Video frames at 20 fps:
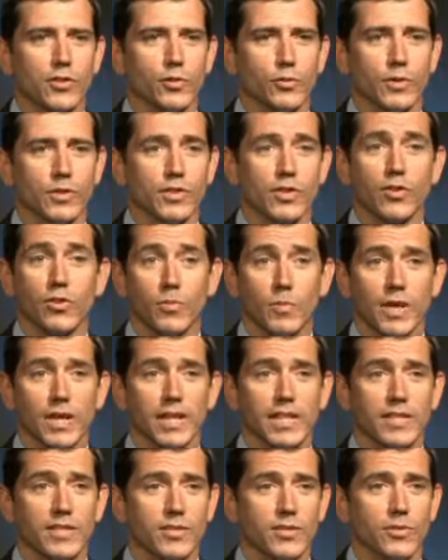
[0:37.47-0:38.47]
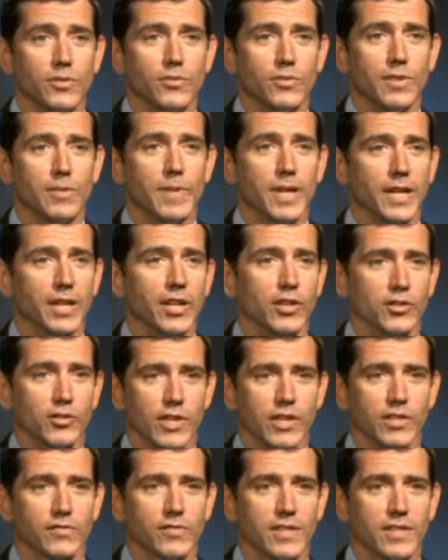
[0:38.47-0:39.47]
to return money to the Medicare
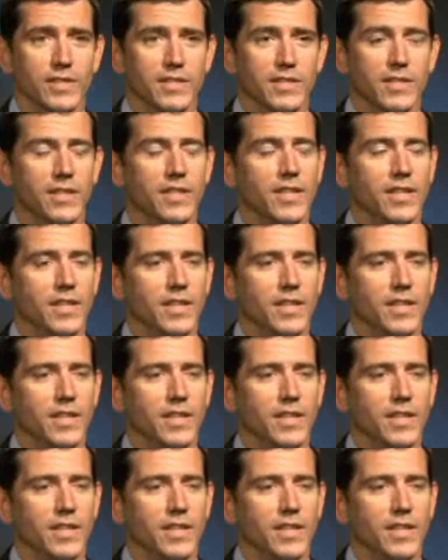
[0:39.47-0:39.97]
Trust Fund.